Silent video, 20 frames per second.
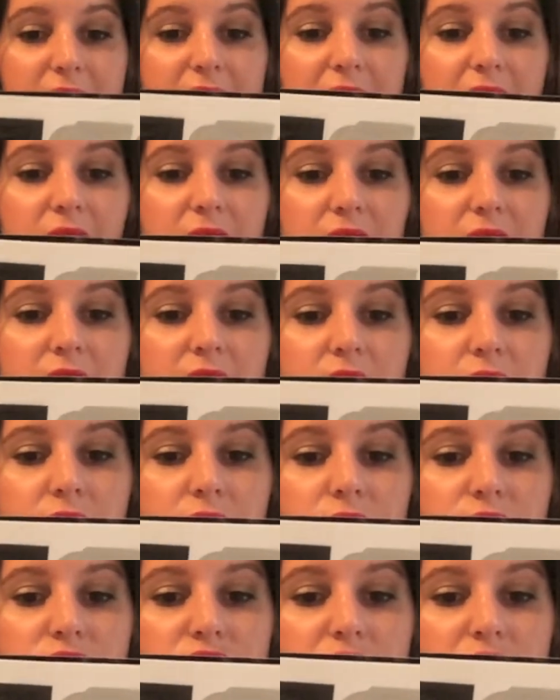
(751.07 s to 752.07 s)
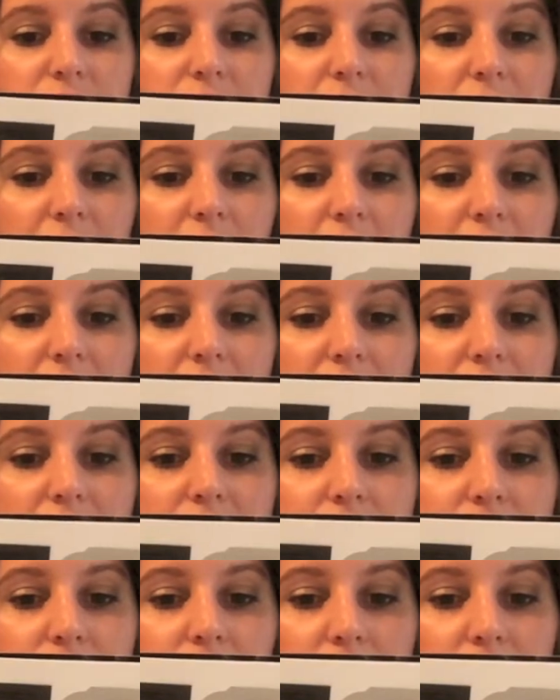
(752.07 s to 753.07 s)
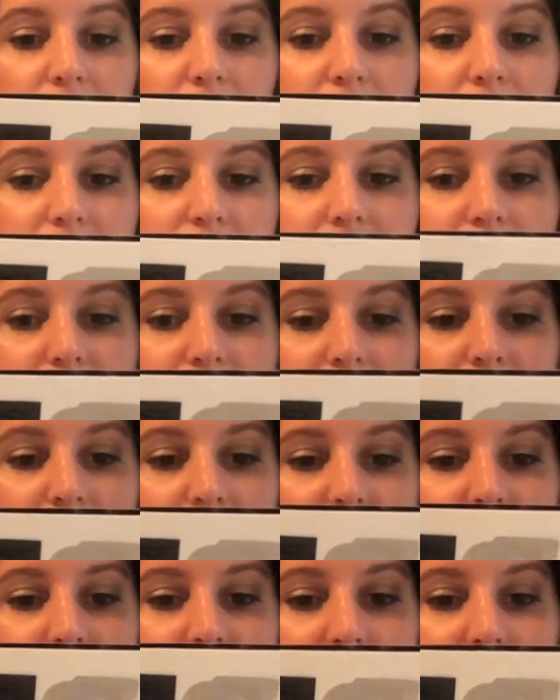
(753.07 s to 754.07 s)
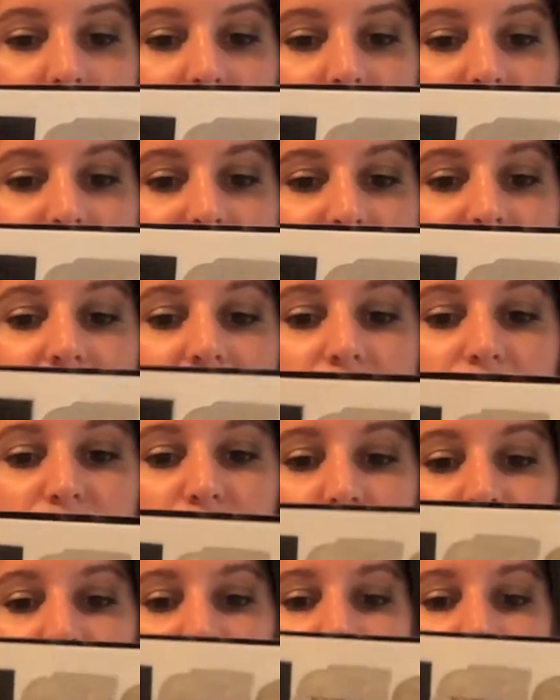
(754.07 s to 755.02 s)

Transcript: and then Illusion Hyaluronic Skin Tint, the secret to a